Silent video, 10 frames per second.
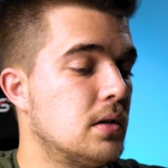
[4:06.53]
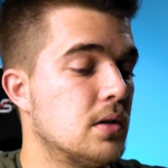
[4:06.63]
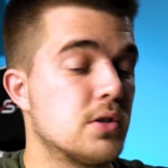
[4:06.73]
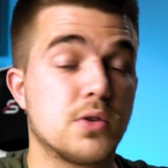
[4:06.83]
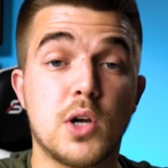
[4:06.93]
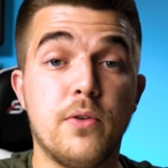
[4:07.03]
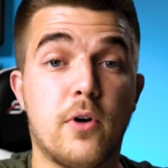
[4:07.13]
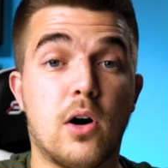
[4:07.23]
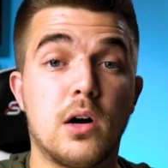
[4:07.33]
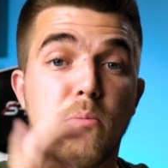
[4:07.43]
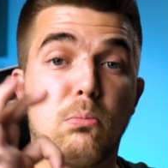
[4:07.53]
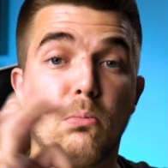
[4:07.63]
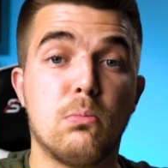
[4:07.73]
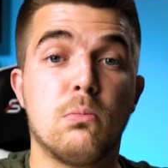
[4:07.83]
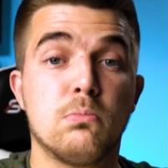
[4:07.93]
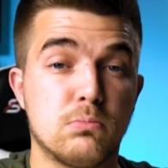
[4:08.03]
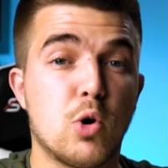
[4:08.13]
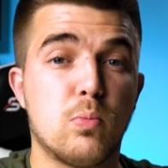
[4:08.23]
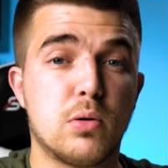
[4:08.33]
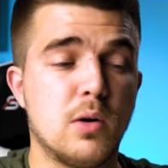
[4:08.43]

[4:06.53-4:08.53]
So far, doing pretty